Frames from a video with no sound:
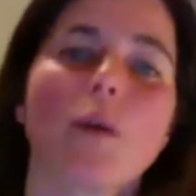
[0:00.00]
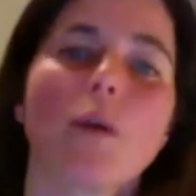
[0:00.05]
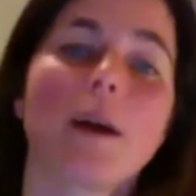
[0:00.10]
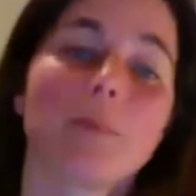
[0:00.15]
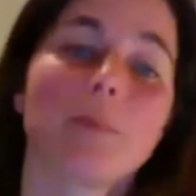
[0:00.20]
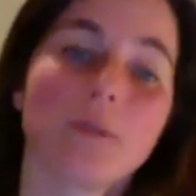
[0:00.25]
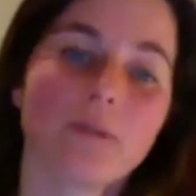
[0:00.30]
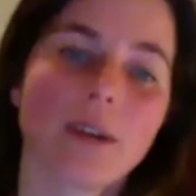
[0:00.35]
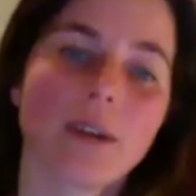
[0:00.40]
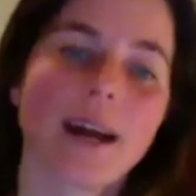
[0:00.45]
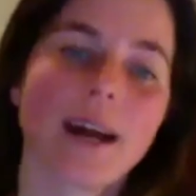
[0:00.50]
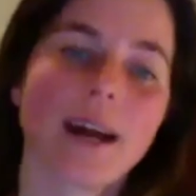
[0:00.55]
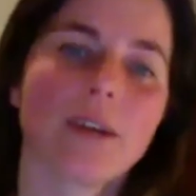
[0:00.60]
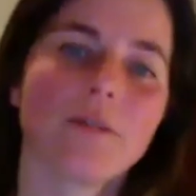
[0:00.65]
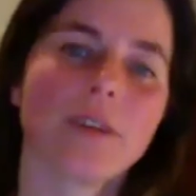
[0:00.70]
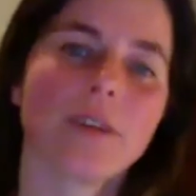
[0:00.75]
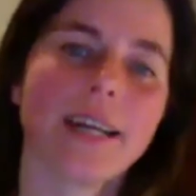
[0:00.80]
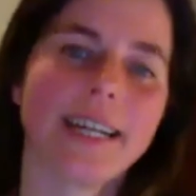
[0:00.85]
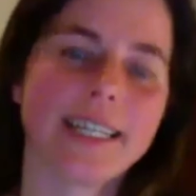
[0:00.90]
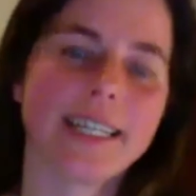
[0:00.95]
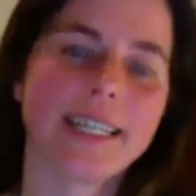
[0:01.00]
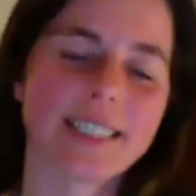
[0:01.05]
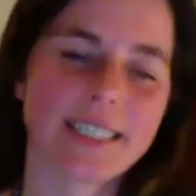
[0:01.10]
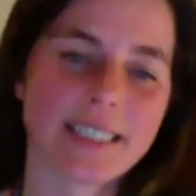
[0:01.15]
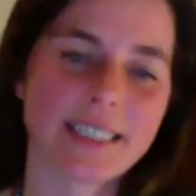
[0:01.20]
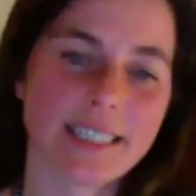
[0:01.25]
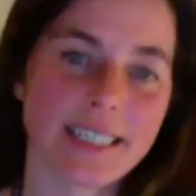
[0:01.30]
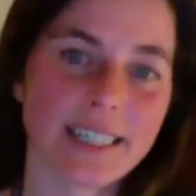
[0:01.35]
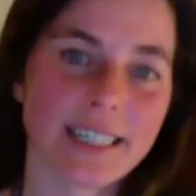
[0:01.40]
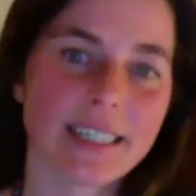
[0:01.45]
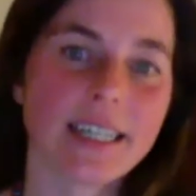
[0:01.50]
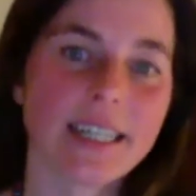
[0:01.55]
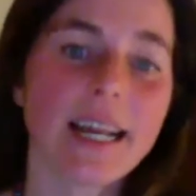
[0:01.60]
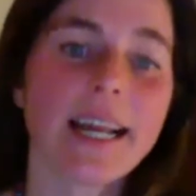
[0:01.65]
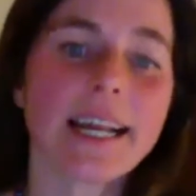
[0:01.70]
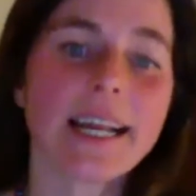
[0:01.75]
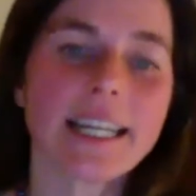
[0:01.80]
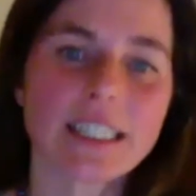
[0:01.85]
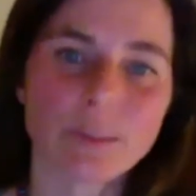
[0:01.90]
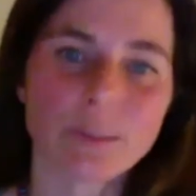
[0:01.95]
of life is there,
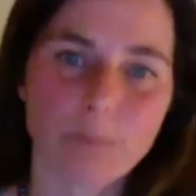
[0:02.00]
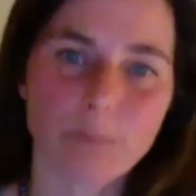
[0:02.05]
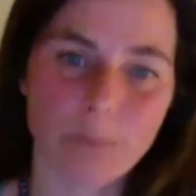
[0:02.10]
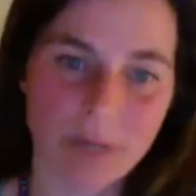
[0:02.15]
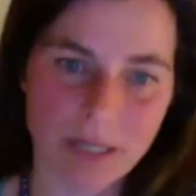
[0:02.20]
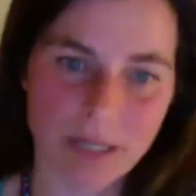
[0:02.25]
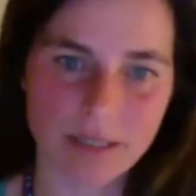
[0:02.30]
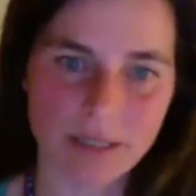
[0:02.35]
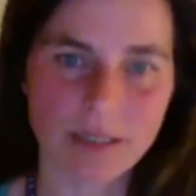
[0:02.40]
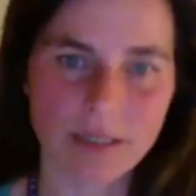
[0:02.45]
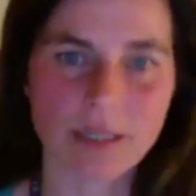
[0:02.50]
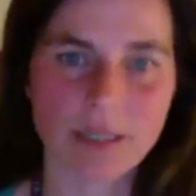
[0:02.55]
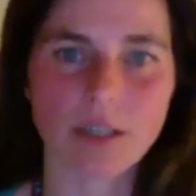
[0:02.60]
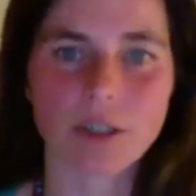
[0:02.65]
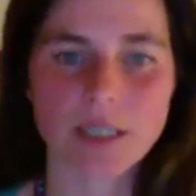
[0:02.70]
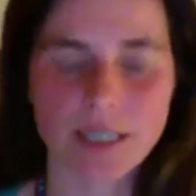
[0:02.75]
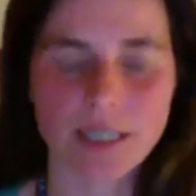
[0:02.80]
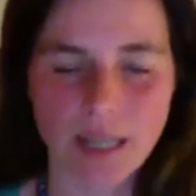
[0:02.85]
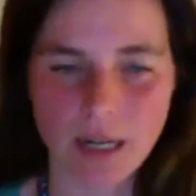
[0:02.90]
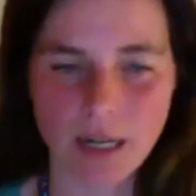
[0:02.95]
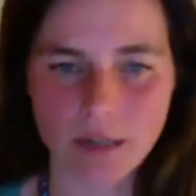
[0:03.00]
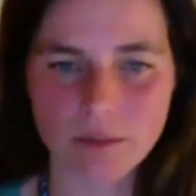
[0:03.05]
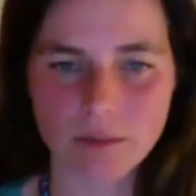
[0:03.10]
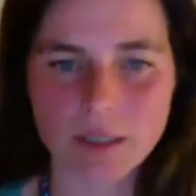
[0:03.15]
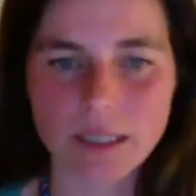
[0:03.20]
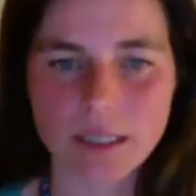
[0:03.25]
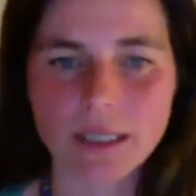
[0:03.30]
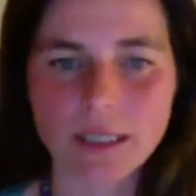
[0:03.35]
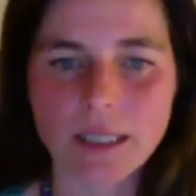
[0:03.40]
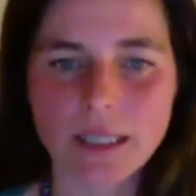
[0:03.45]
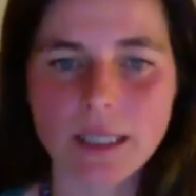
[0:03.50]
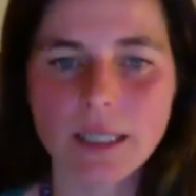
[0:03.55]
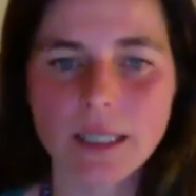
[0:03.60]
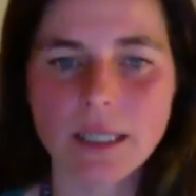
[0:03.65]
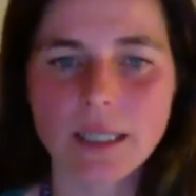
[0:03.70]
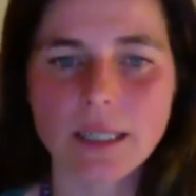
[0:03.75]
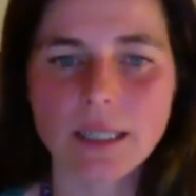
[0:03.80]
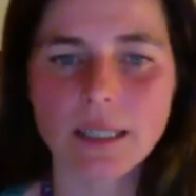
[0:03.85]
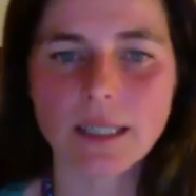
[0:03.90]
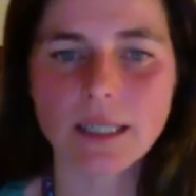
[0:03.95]
is bigger than ourselves,
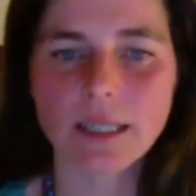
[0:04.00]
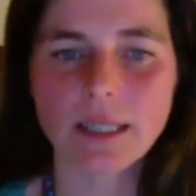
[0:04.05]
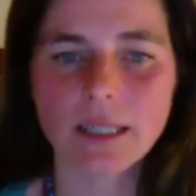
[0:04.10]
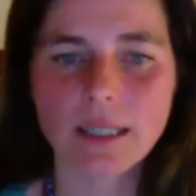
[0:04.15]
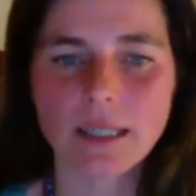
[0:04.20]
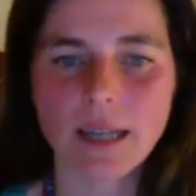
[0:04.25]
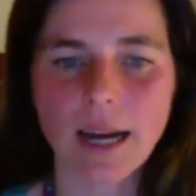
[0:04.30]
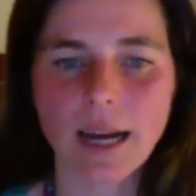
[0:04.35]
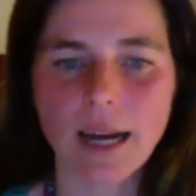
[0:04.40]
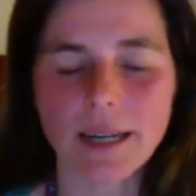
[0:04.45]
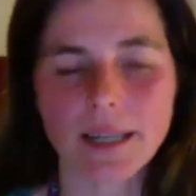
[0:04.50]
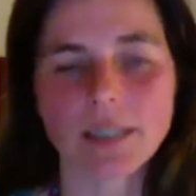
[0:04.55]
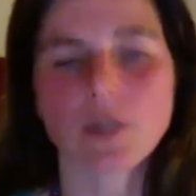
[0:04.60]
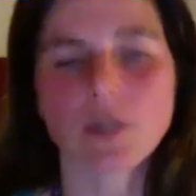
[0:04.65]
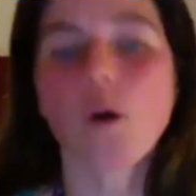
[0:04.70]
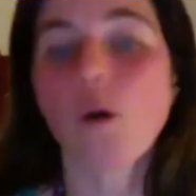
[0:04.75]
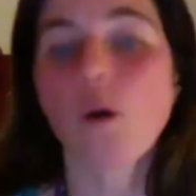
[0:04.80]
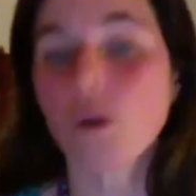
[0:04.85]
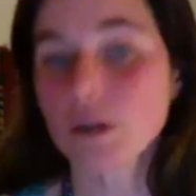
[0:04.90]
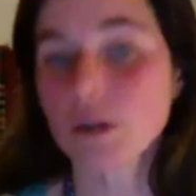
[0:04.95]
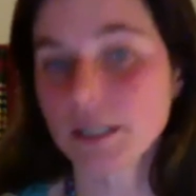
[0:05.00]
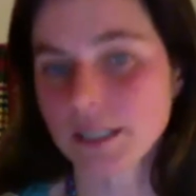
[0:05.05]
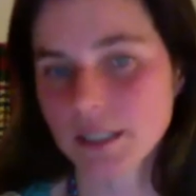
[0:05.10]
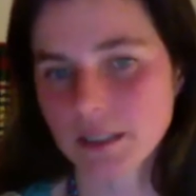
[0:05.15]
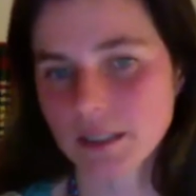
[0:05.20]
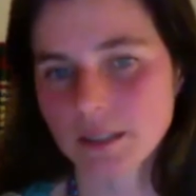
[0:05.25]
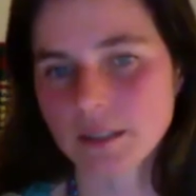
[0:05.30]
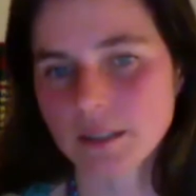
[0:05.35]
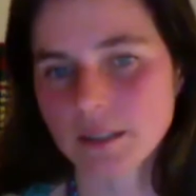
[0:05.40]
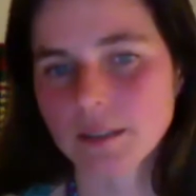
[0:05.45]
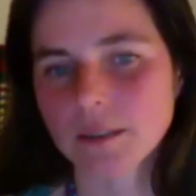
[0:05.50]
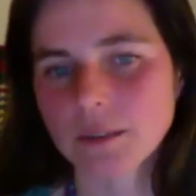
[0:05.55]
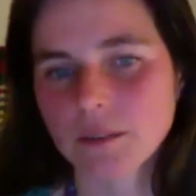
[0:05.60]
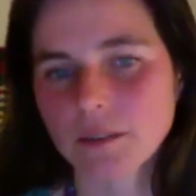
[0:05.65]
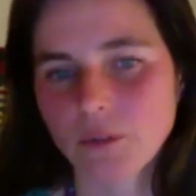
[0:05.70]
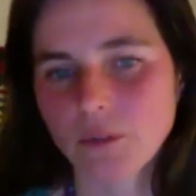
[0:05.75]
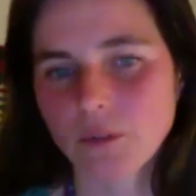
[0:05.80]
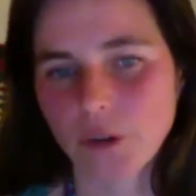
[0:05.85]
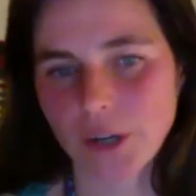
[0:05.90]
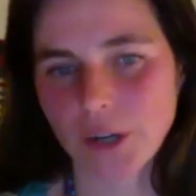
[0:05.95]
and can hold it
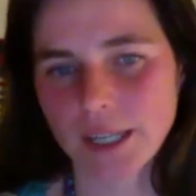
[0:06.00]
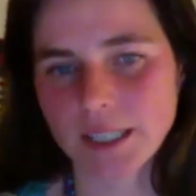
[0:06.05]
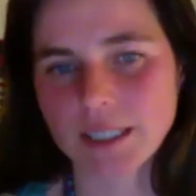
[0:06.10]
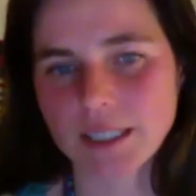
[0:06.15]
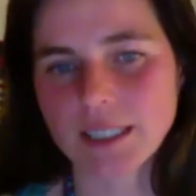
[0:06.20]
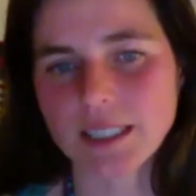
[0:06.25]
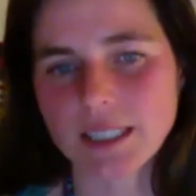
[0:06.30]
for us.